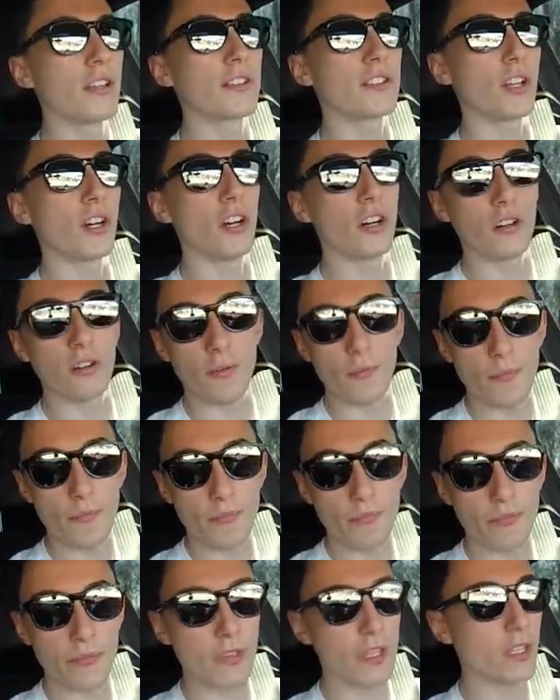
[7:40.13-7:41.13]
So,
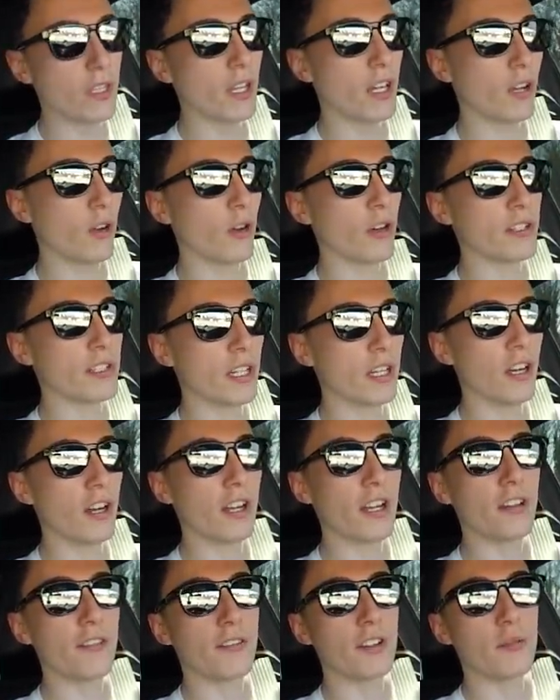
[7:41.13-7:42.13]
of course, a car
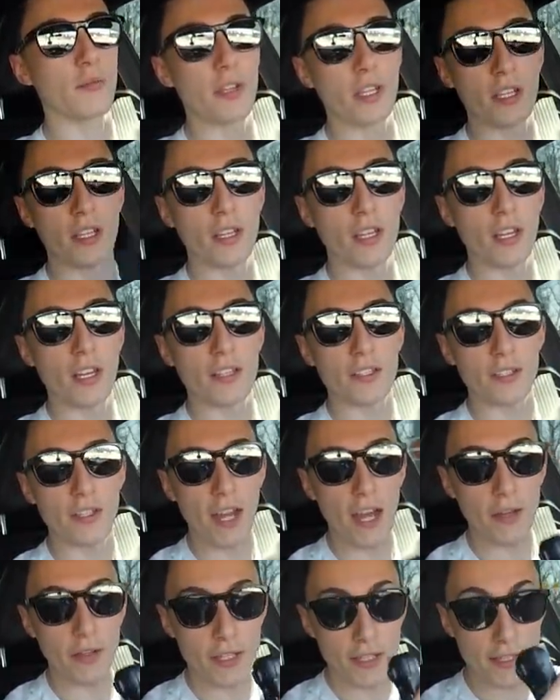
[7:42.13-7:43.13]
cut in front of me. So
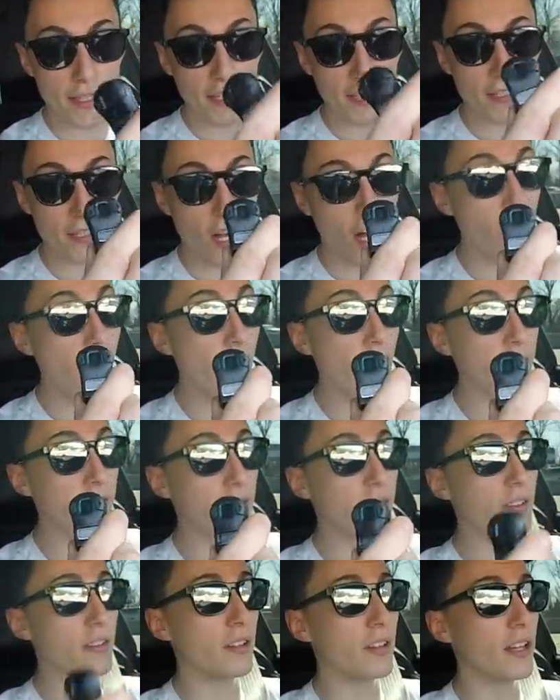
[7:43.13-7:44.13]
now this thing is off,
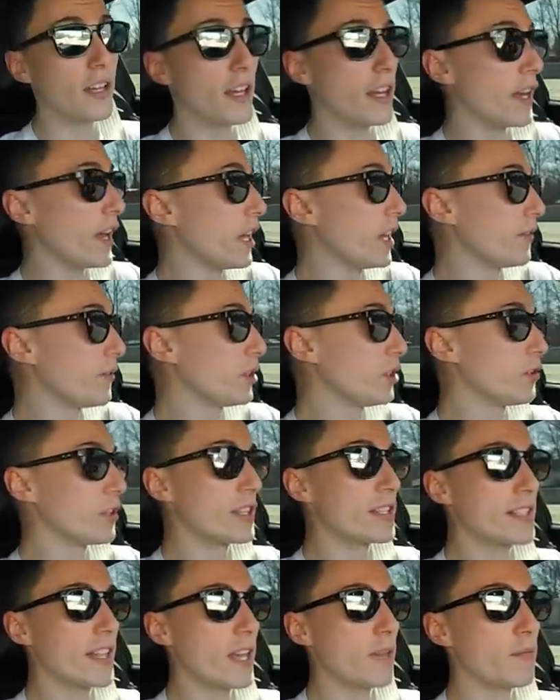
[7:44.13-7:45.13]
and if you do
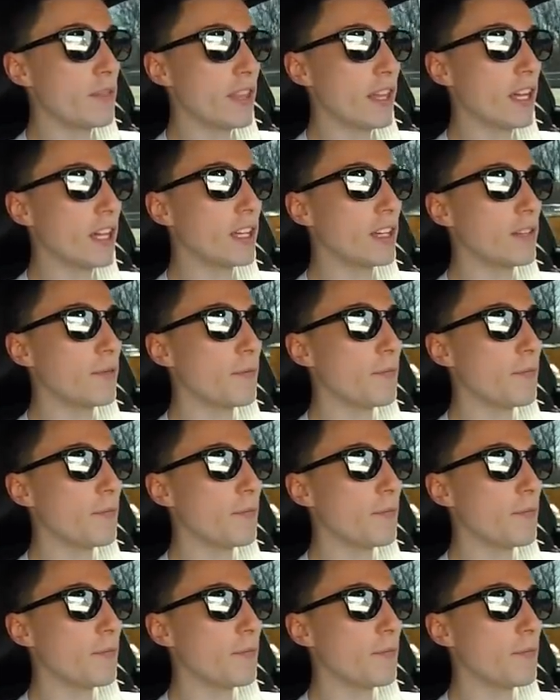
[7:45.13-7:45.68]
the same thing,